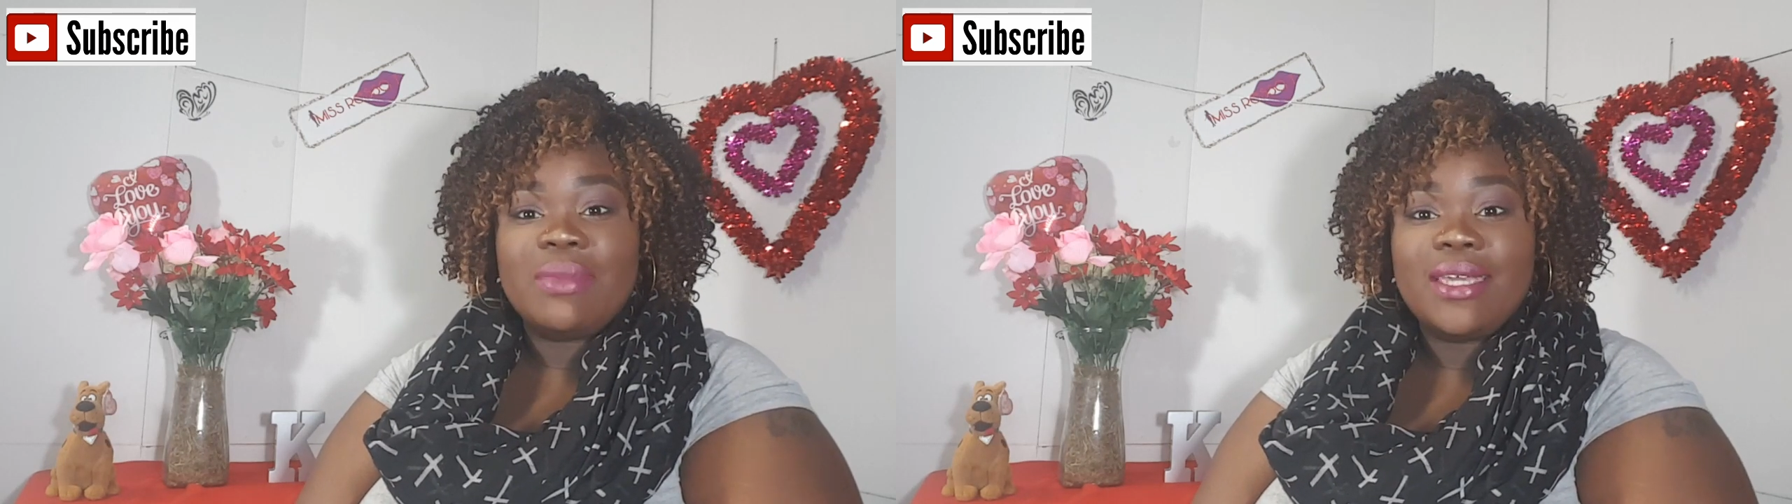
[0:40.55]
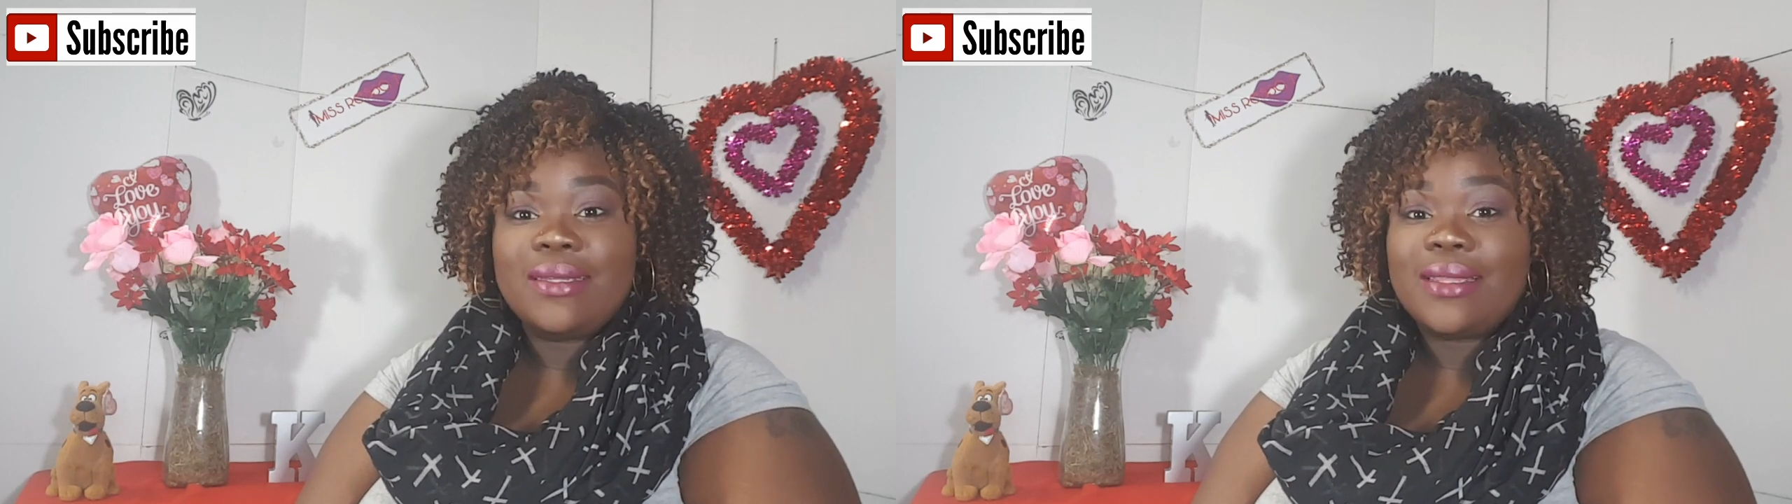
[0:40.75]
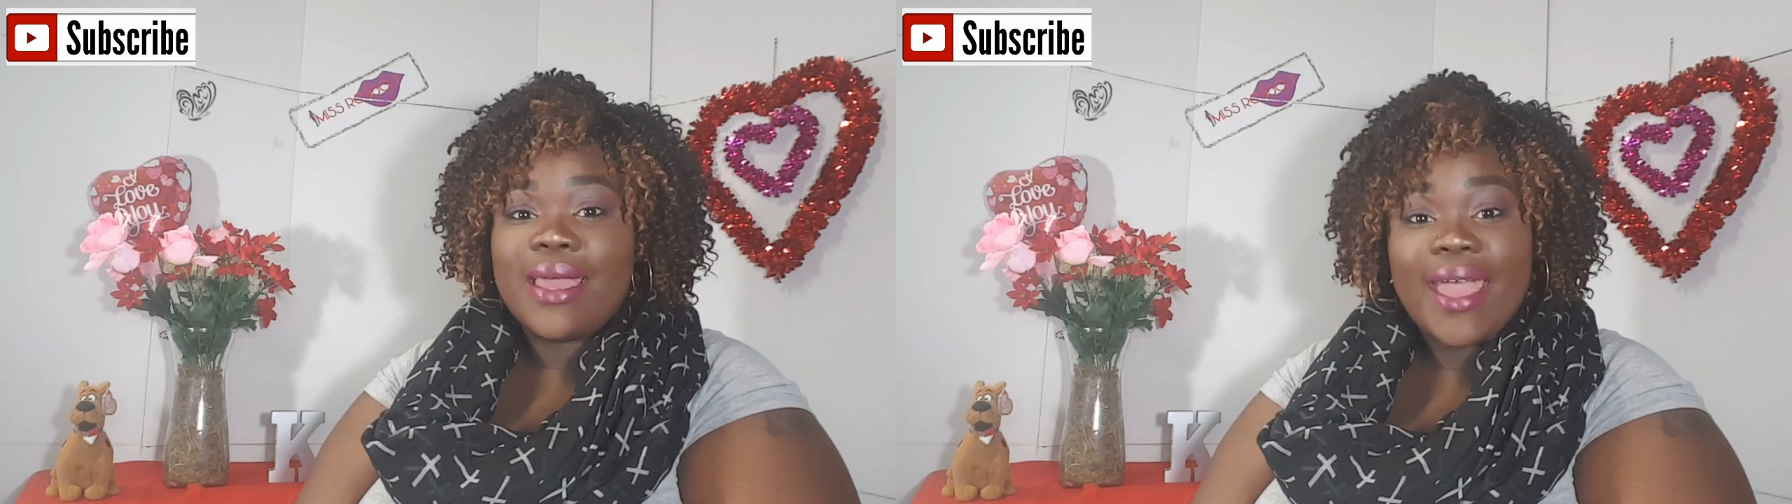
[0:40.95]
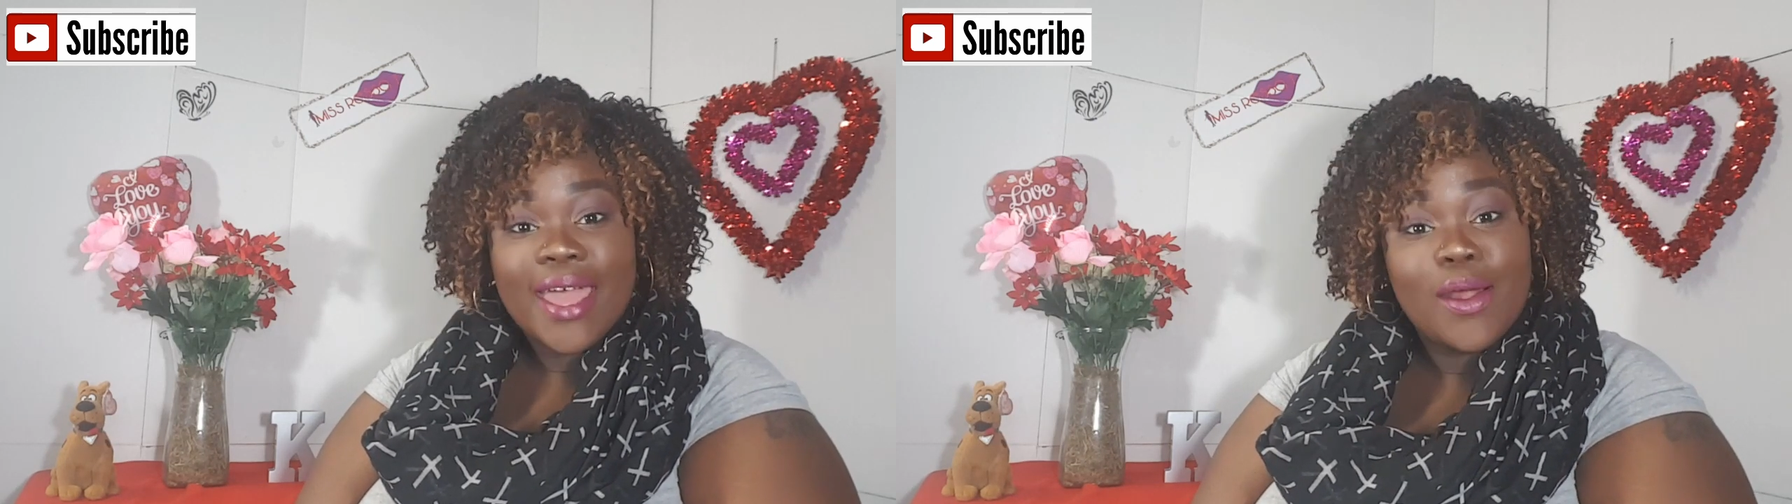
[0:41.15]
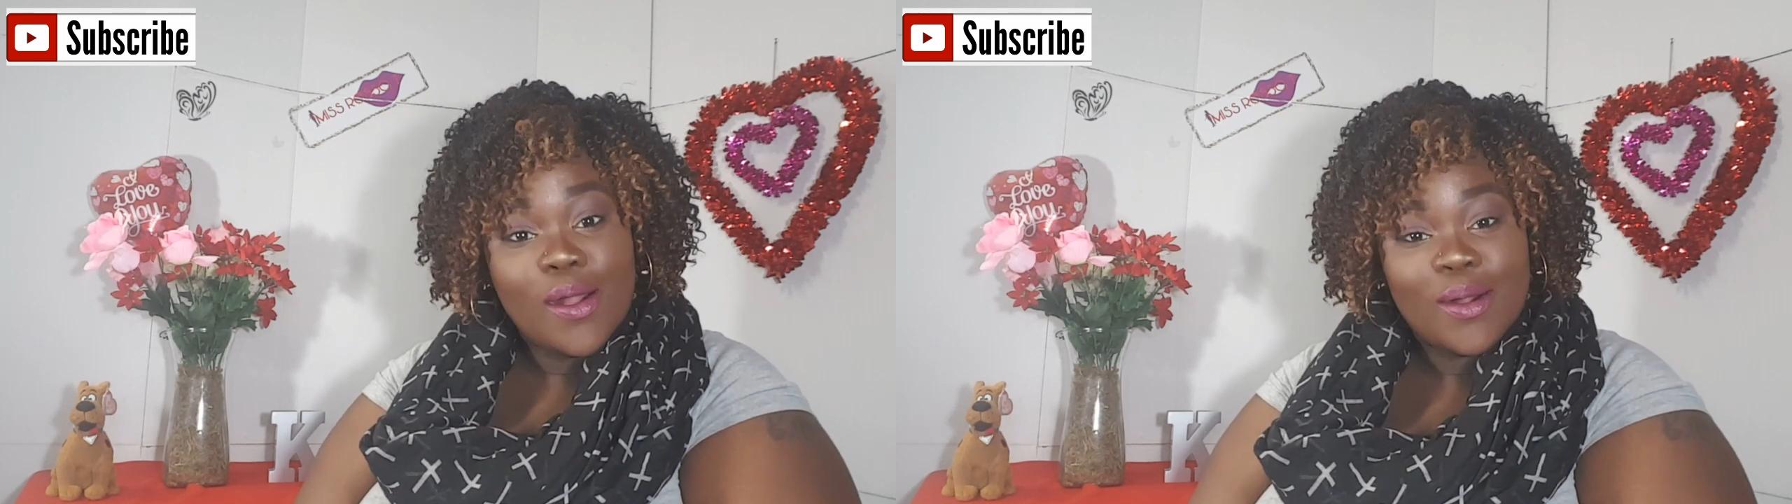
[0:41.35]
meat
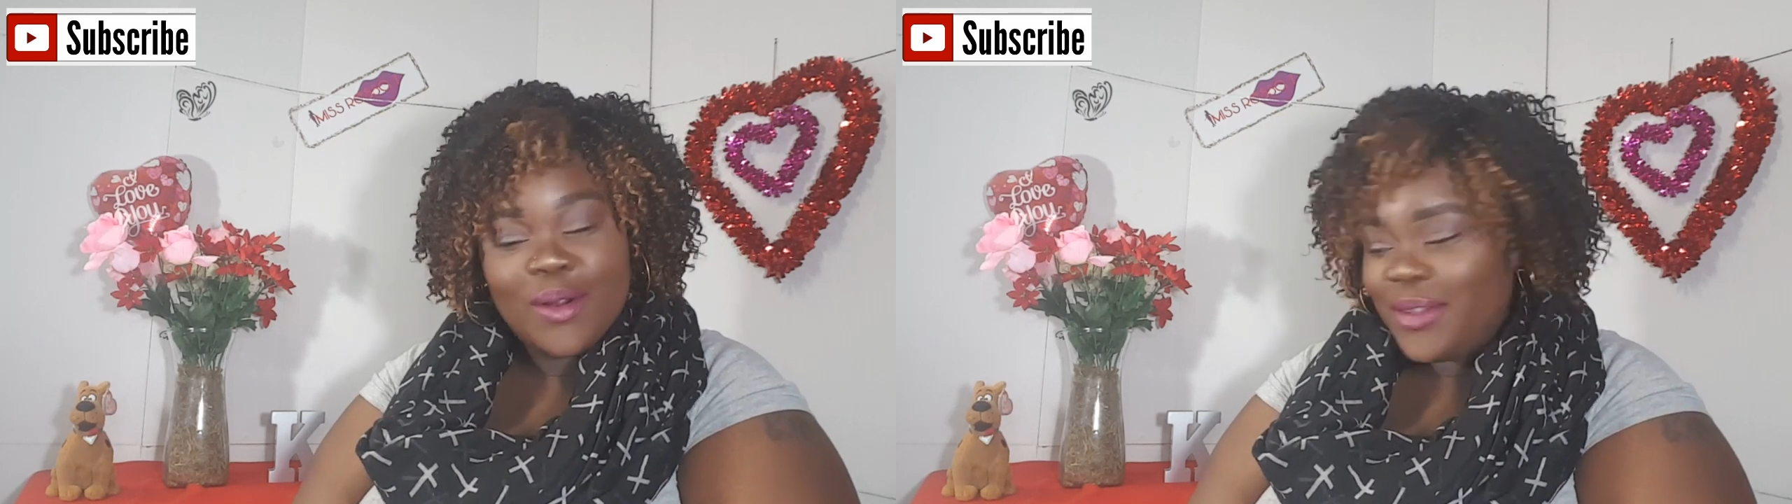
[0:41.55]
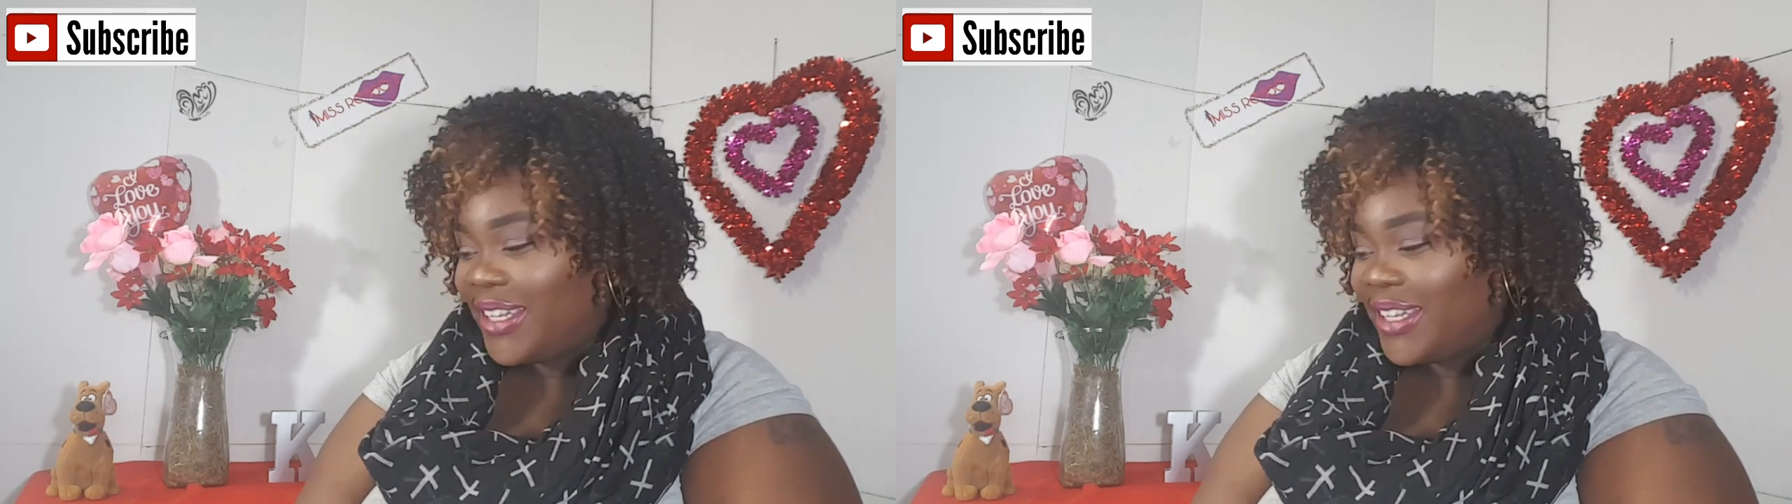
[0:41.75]
at all.